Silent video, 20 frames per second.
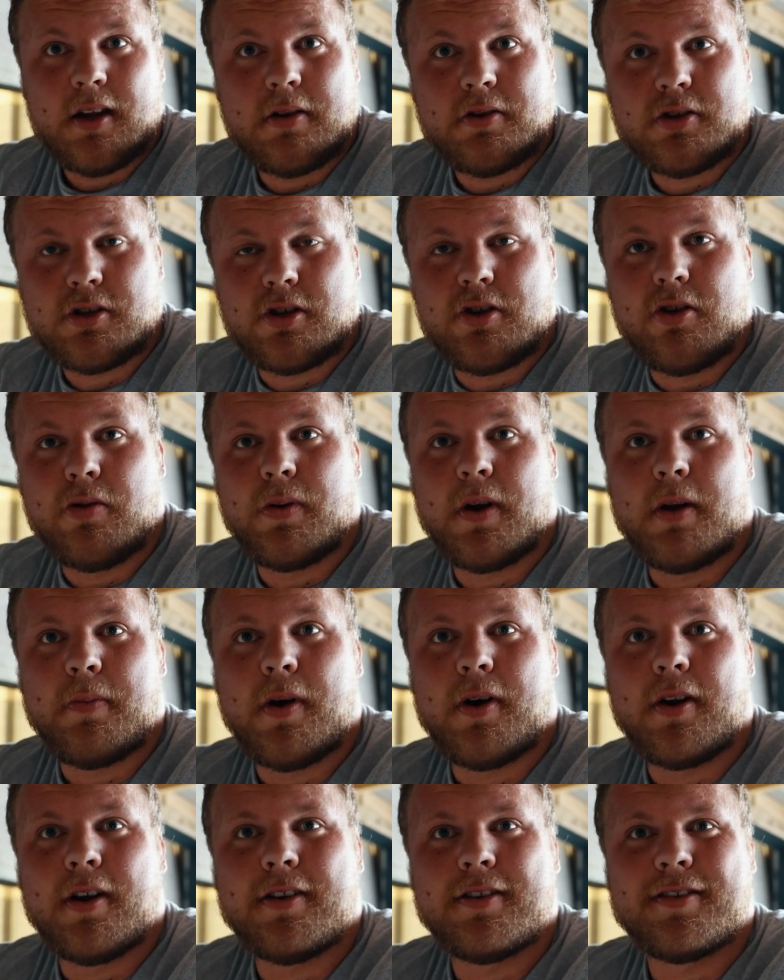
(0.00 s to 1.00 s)
stupid
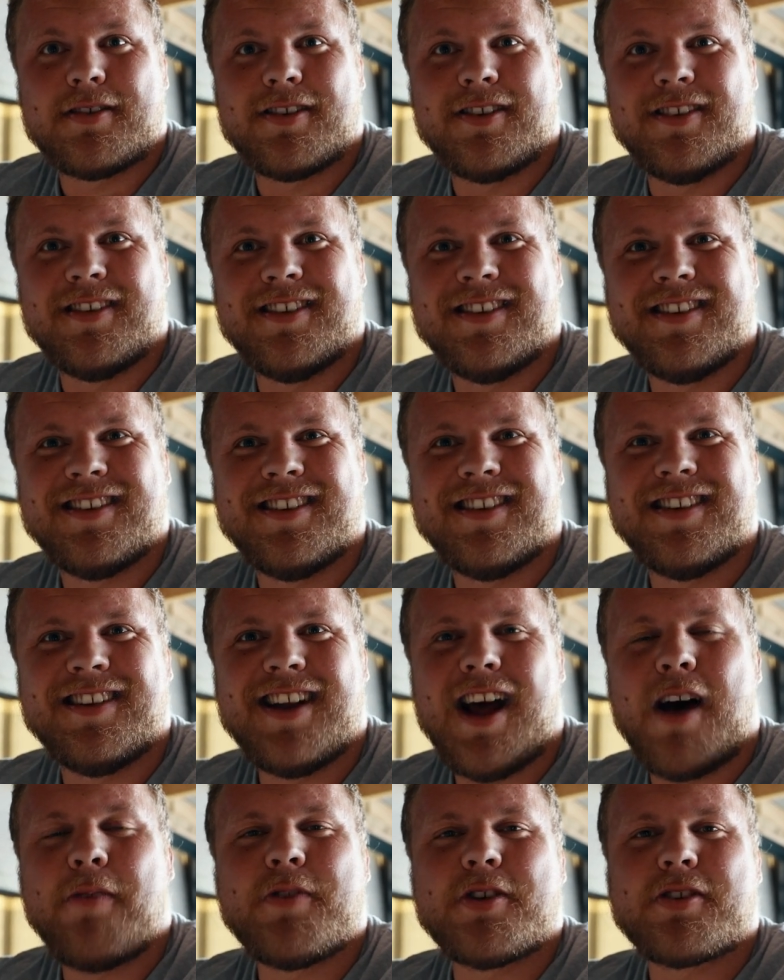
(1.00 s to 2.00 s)
about it so
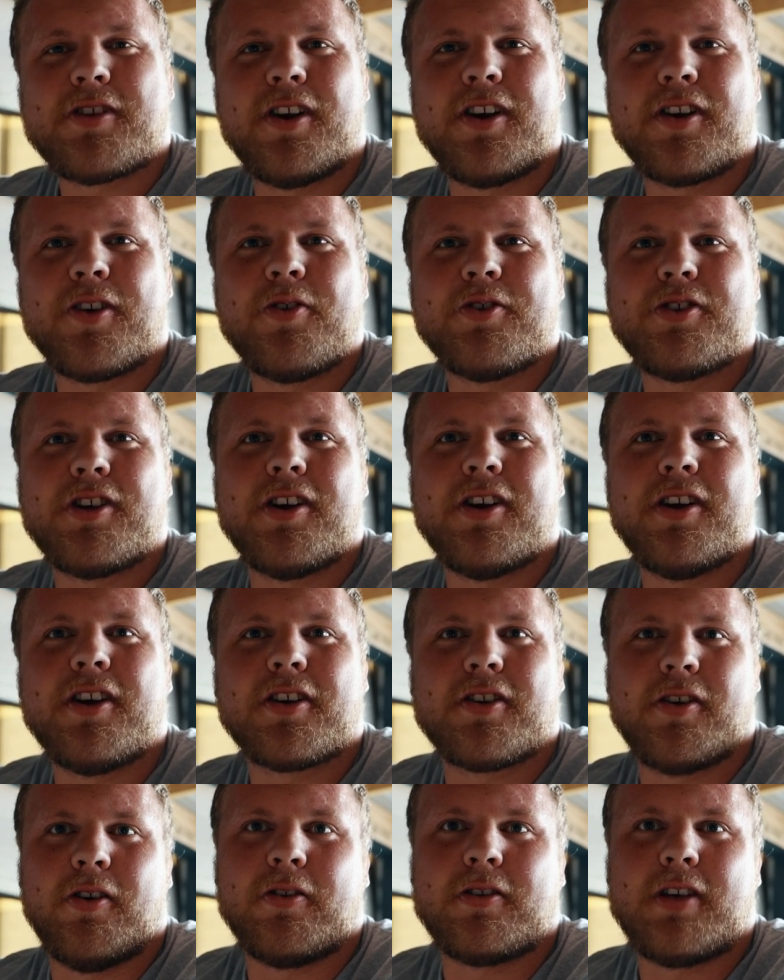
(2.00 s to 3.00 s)
now I'm just gonna go chill in the
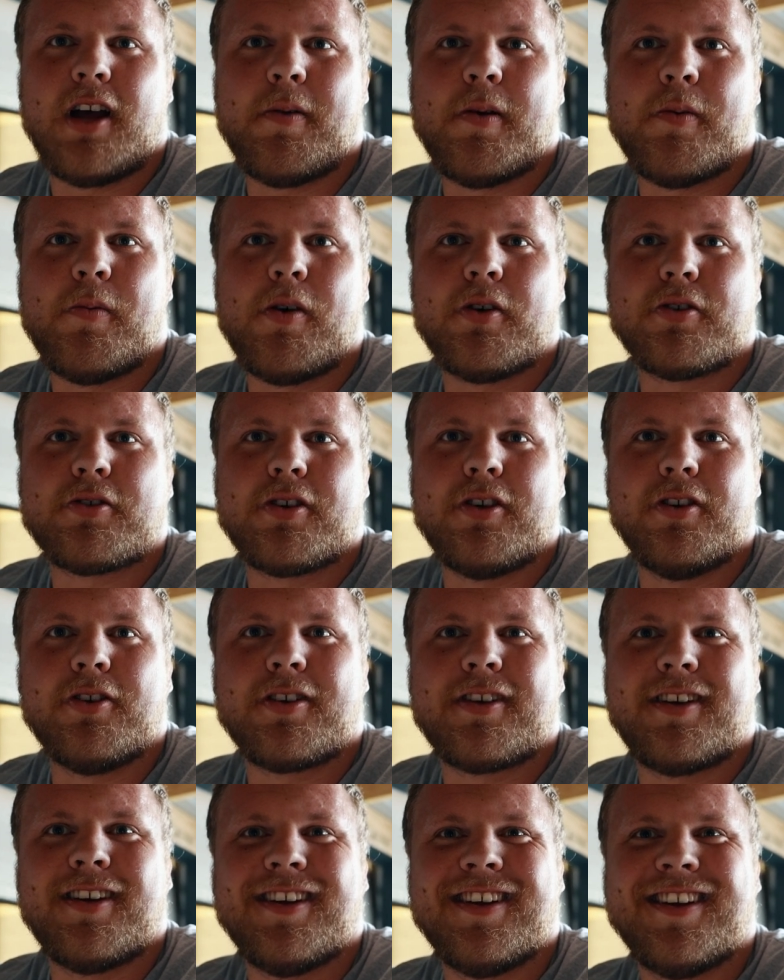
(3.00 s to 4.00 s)
cold tub and watch
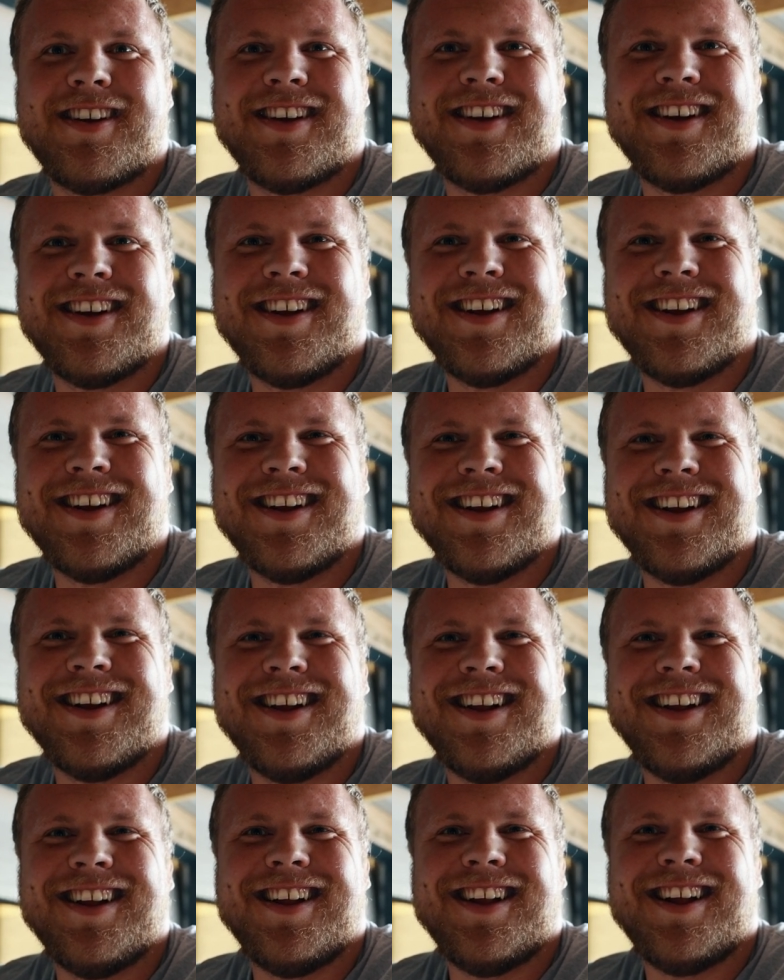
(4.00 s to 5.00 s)
Luke
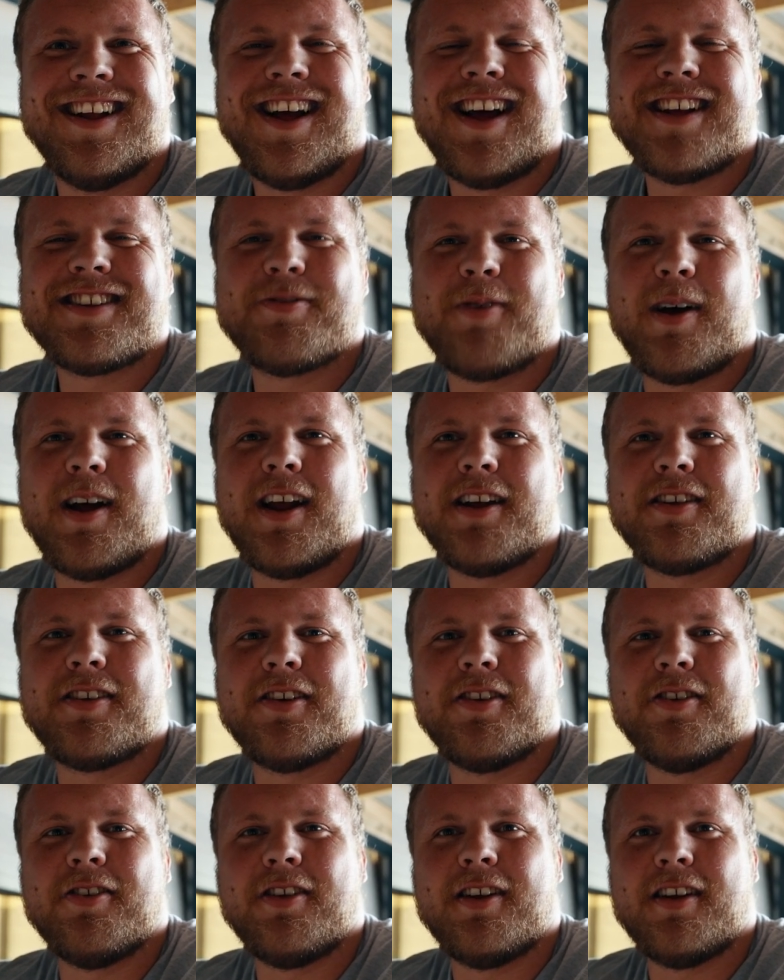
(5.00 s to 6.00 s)
that's what I like to
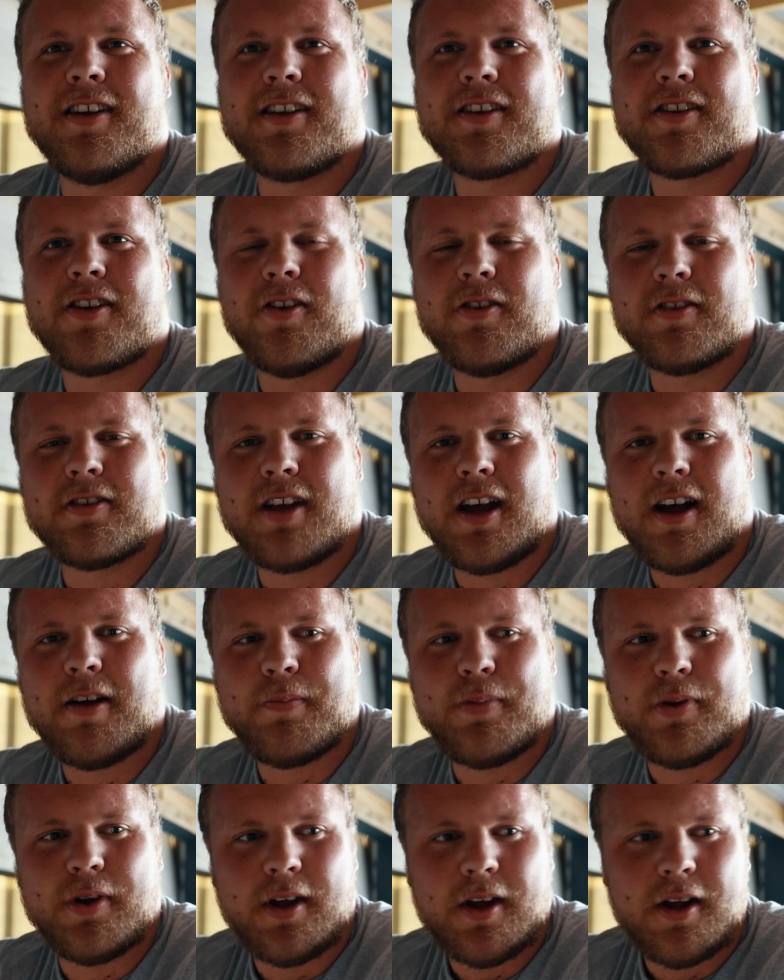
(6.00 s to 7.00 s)
do cold
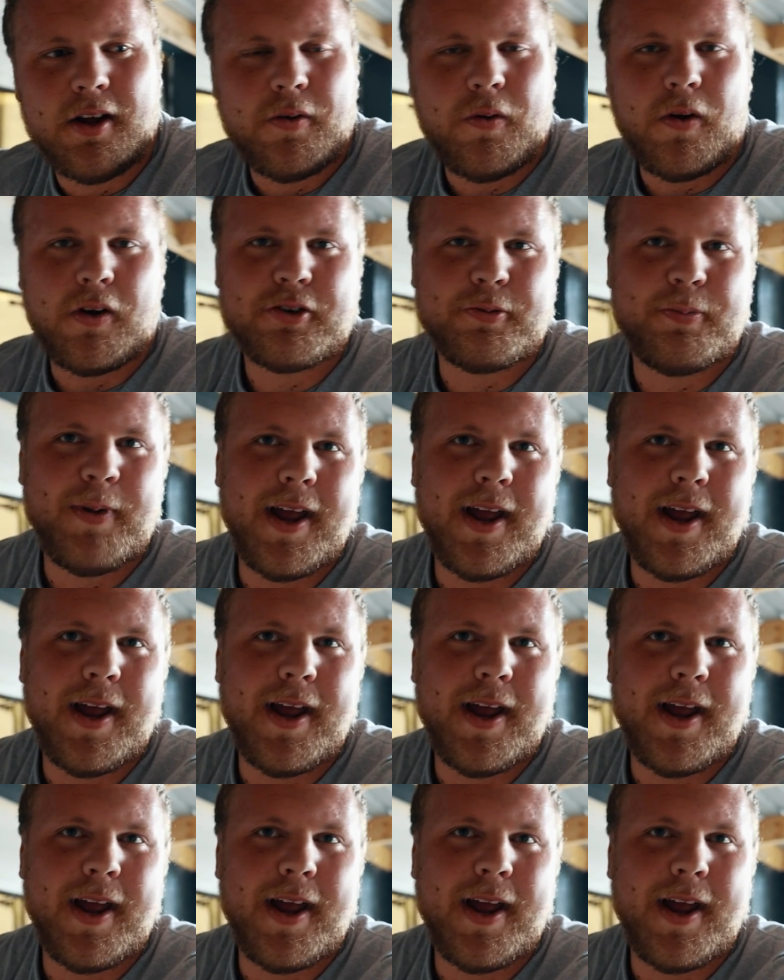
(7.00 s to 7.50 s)
tub watch